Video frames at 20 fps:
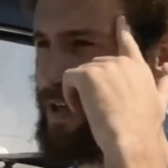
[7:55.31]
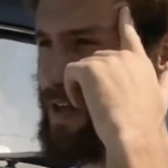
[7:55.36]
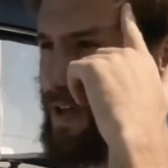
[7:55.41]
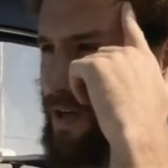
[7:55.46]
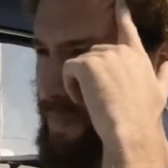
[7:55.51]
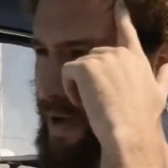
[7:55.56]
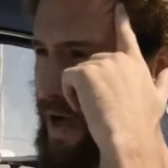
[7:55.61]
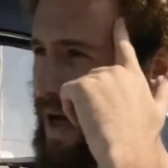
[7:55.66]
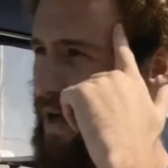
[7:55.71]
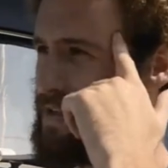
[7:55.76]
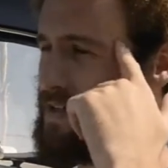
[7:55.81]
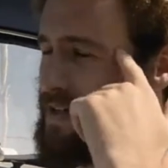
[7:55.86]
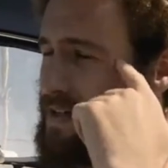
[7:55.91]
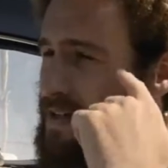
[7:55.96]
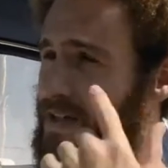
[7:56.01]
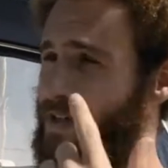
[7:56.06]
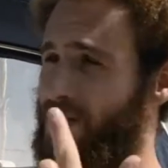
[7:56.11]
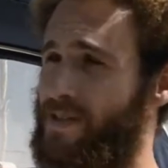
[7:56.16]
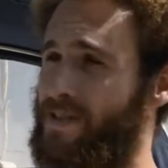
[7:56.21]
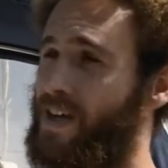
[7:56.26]
the
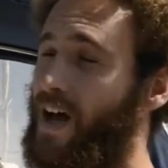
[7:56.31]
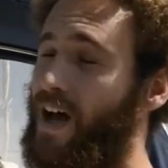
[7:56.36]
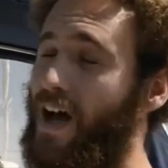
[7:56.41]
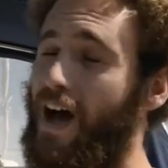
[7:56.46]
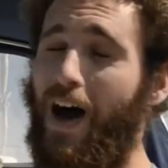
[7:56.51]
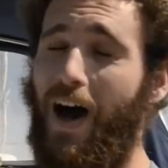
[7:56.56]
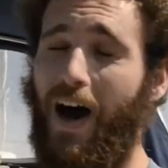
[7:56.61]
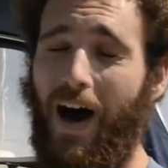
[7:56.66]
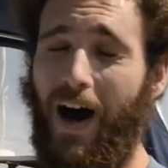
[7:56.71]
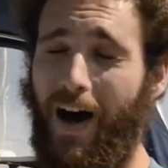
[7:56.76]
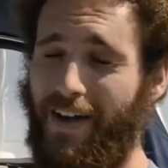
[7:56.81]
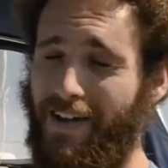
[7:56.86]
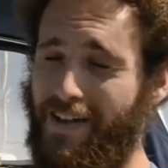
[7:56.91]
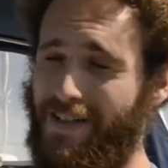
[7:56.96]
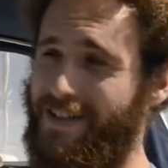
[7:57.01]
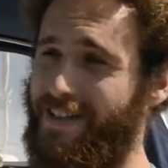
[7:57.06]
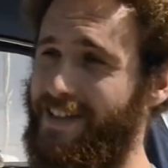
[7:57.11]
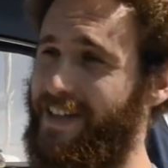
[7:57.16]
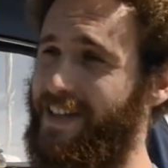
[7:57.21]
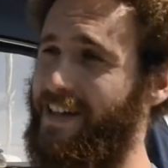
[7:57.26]
capacity is,
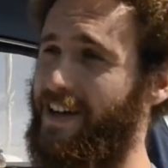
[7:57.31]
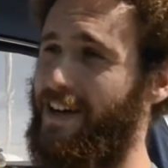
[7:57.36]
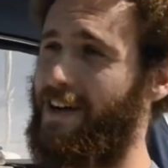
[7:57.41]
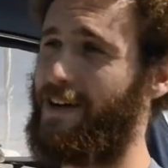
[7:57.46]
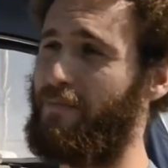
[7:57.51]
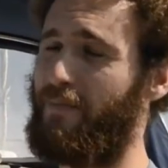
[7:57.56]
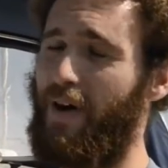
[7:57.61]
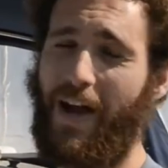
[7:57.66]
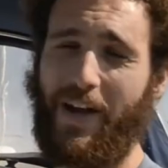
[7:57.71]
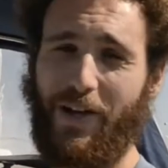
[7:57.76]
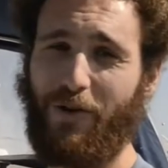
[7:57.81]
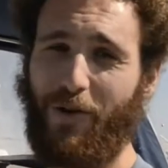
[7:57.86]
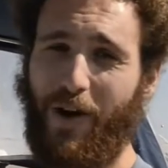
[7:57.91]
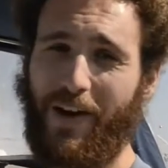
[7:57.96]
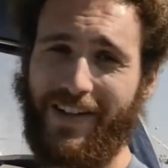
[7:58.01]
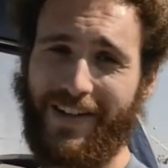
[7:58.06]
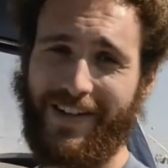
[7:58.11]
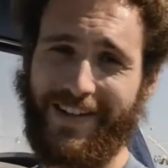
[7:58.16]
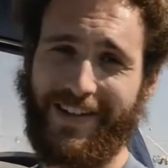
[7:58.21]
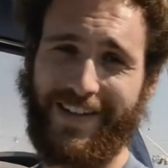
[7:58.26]
honestly, I knew I
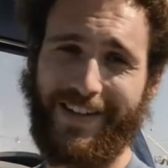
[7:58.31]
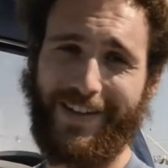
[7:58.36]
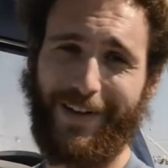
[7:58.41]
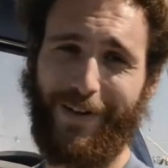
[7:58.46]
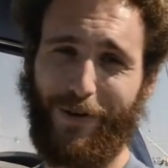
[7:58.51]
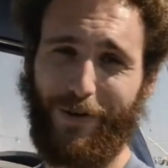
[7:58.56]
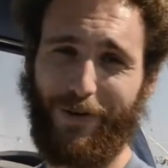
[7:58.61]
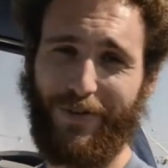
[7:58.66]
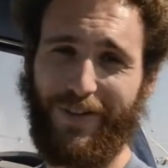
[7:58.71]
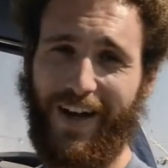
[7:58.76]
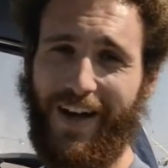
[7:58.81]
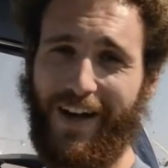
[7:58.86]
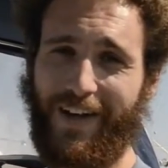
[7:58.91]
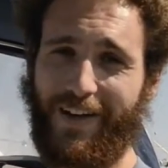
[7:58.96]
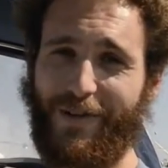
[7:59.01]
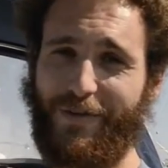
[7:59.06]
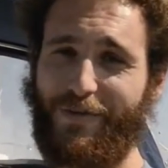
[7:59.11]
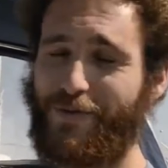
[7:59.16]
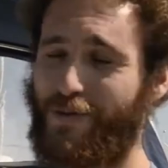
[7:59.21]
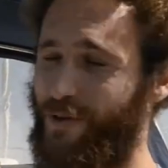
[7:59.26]
didn't need a whole
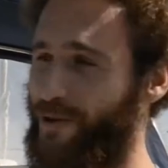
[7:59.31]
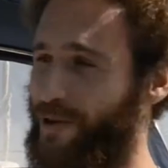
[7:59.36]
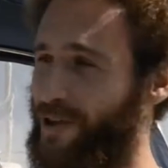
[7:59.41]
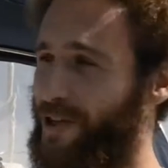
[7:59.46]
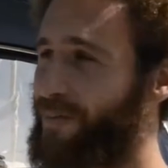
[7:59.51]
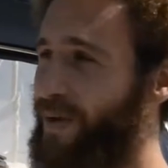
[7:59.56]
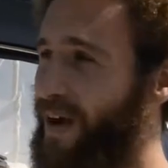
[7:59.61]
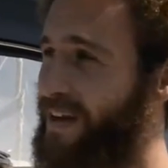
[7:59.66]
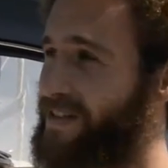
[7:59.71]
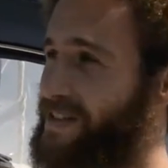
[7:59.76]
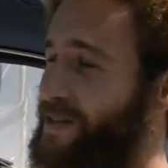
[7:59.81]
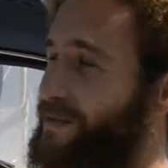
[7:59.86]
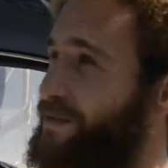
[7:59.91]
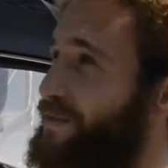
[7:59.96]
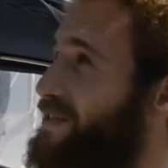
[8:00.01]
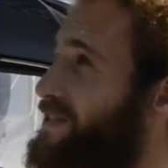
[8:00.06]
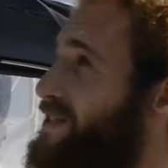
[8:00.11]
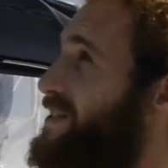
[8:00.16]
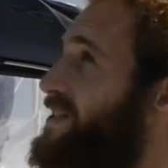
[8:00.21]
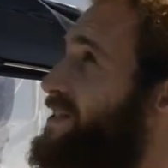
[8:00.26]
lot of solar capacity for the